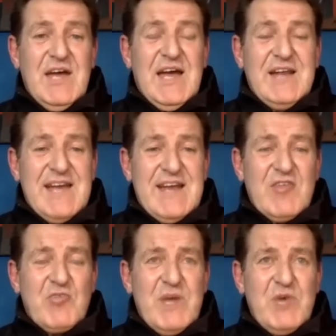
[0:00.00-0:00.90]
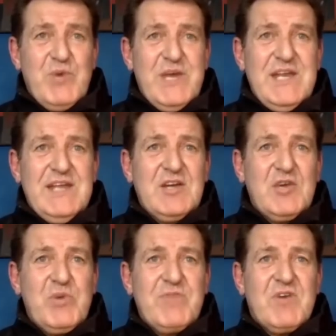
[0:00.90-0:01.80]
And that is where we need to.
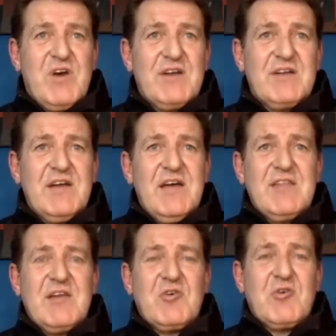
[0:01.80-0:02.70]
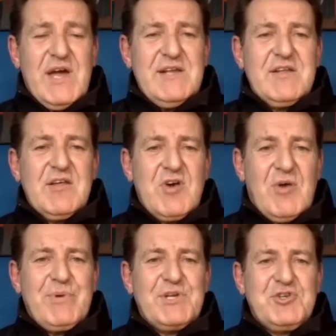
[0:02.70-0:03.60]
We've got the greatest
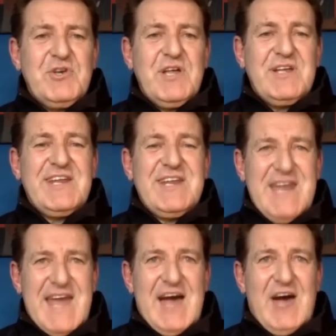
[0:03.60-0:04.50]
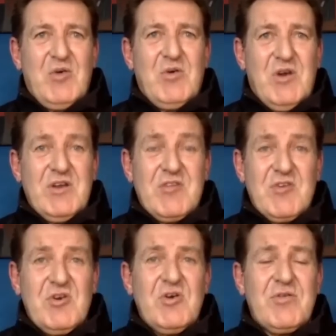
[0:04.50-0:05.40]
opportunity now on
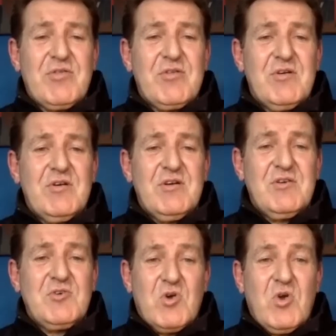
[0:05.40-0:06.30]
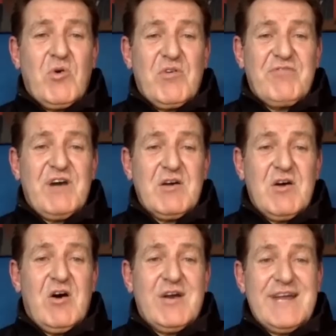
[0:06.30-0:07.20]
this earth to glorify
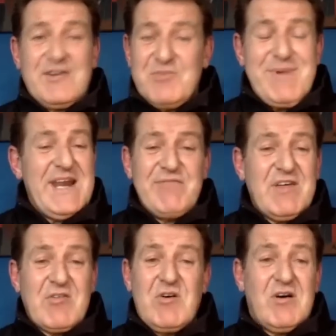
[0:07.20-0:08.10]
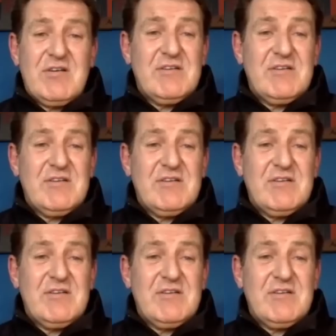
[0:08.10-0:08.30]
God and to manifest God.